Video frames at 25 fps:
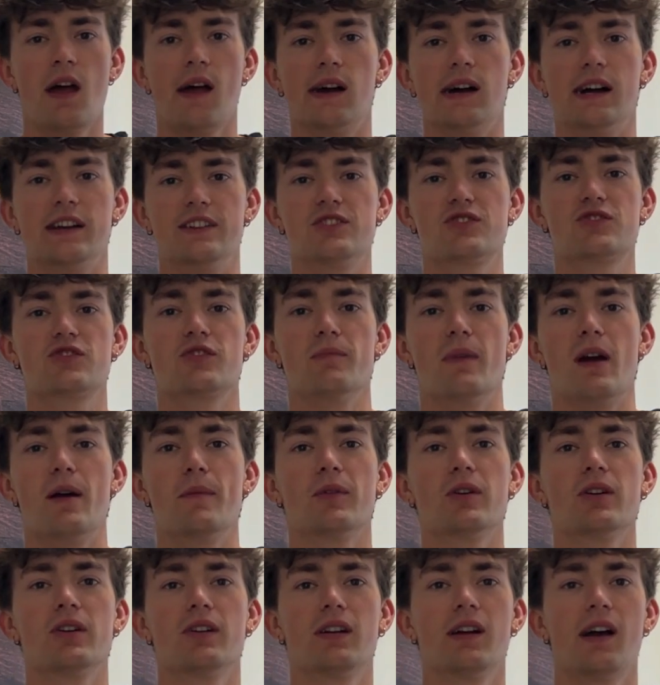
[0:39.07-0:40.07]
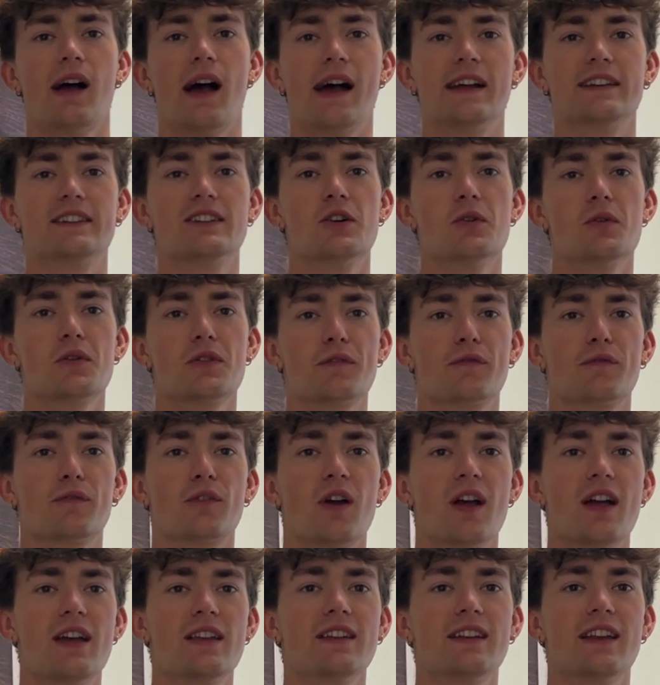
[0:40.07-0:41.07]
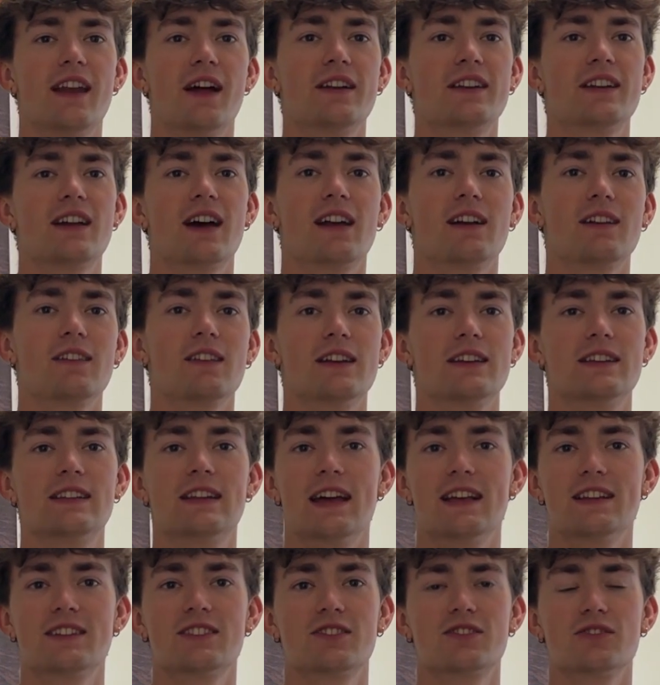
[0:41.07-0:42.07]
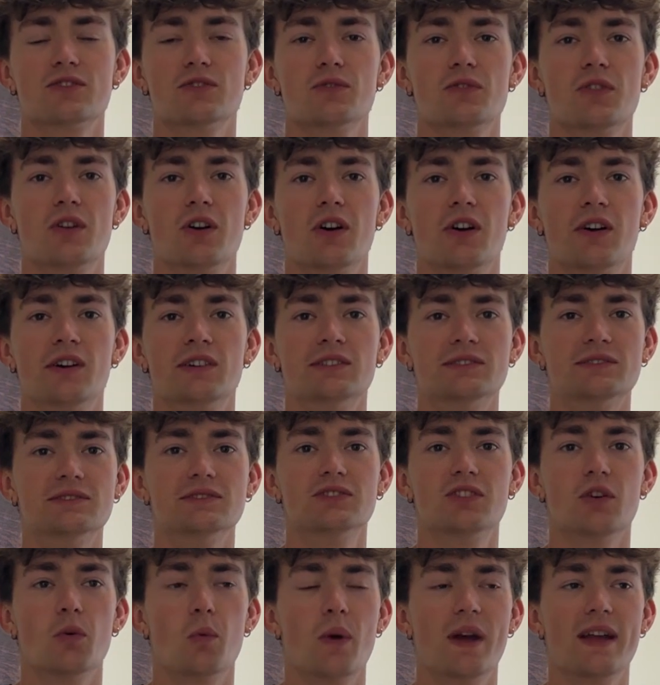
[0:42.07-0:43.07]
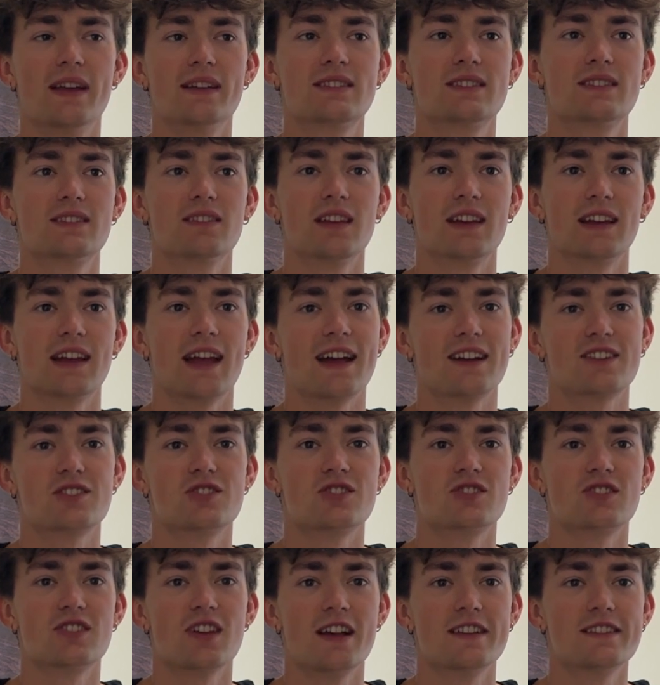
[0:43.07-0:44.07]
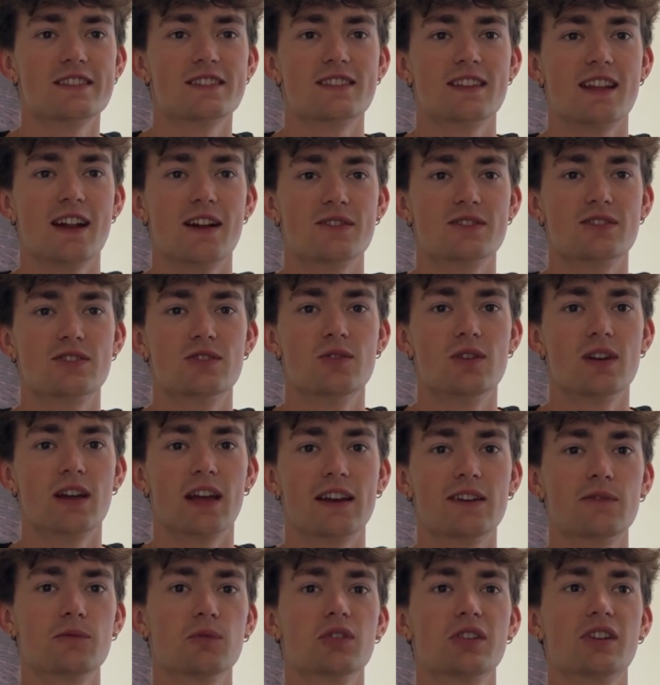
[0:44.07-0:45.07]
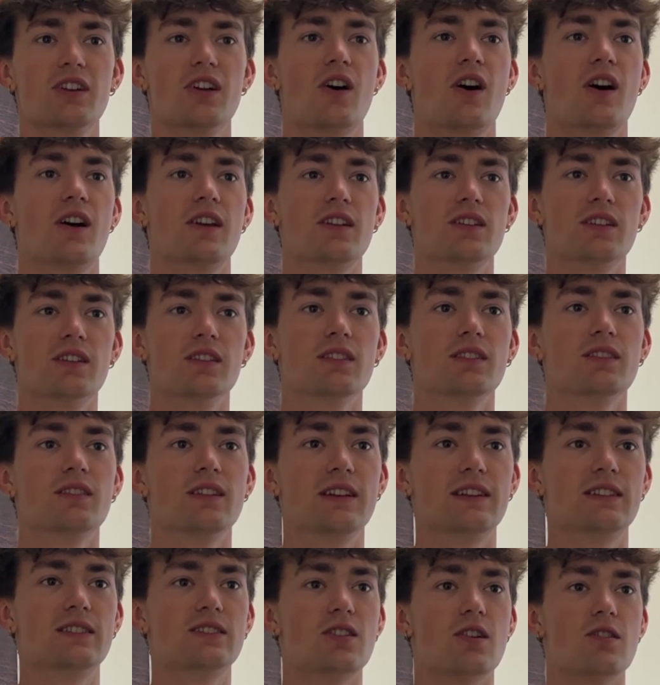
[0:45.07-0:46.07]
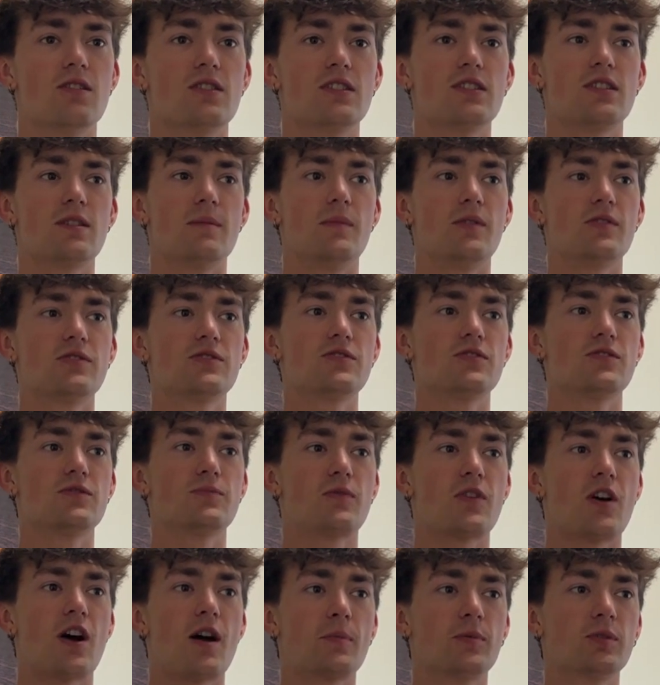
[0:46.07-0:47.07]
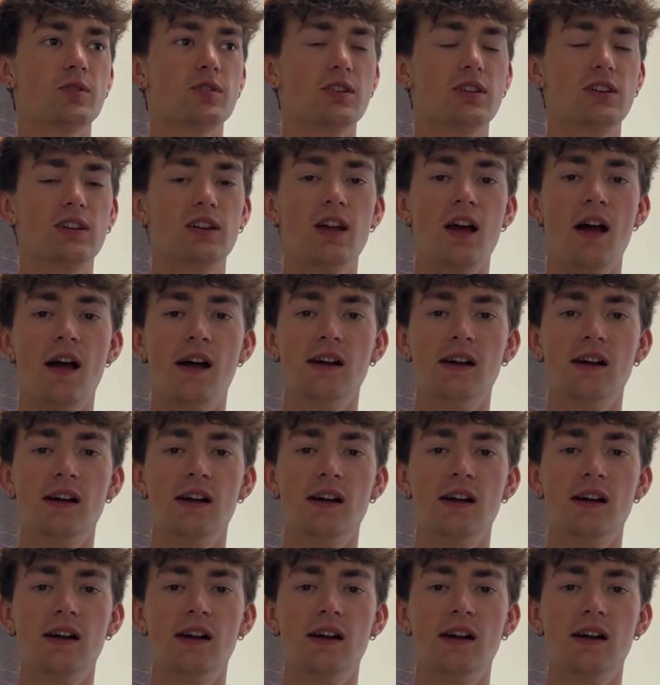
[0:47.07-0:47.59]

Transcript: I just remember I'd go with a friend and I'd kind of like guess through the, the weights and like exercises that I was doing. I didn't really know how to like target the muscles properly